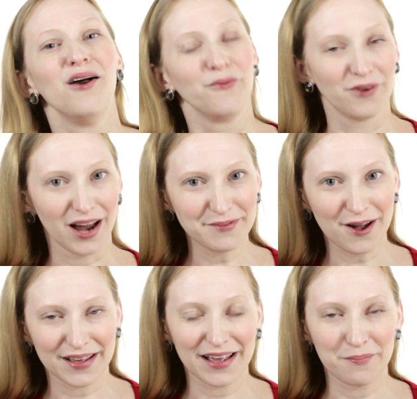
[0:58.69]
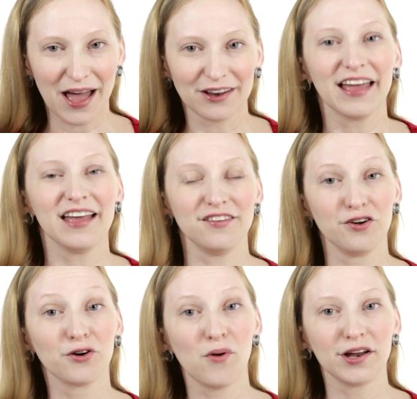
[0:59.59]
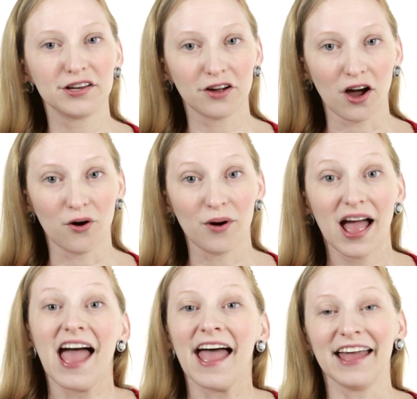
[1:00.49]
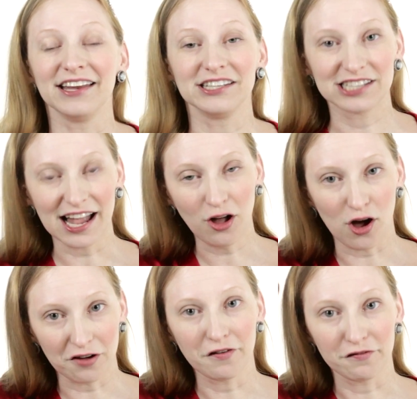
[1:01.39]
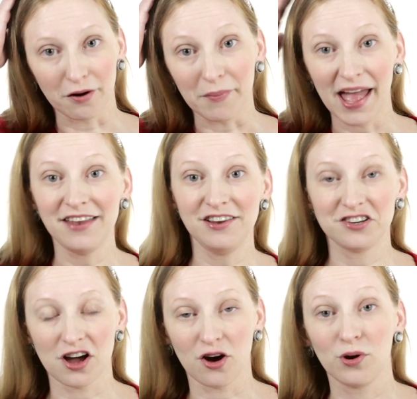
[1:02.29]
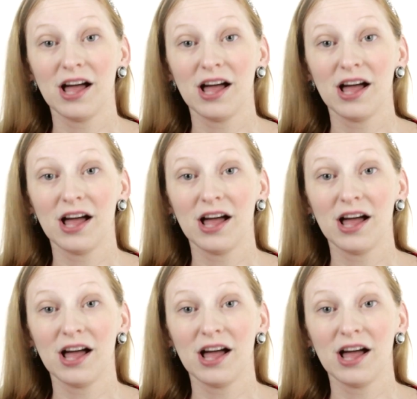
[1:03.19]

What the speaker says: What I'm talking about is you're going to go and check off from head to toe